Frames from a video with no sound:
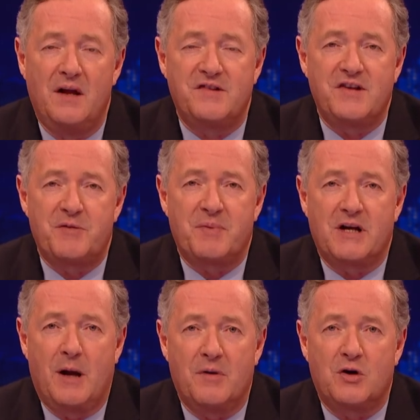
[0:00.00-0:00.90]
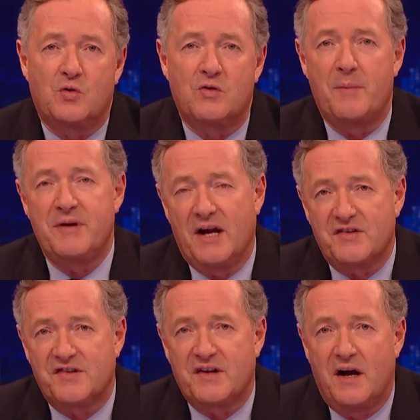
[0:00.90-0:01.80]
Instead, it's become a grubby
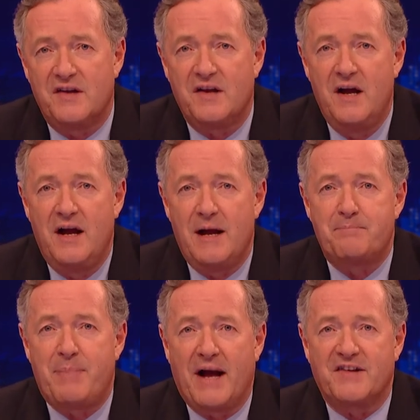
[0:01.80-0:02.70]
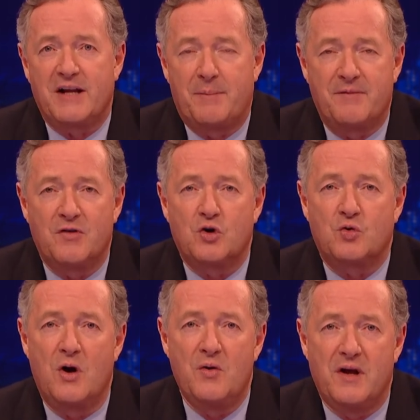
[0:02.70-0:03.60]
exercise in backslapping for
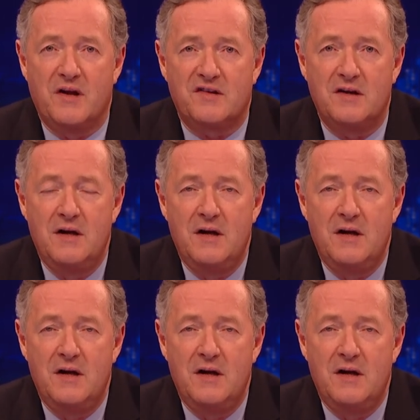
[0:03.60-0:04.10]
cronies.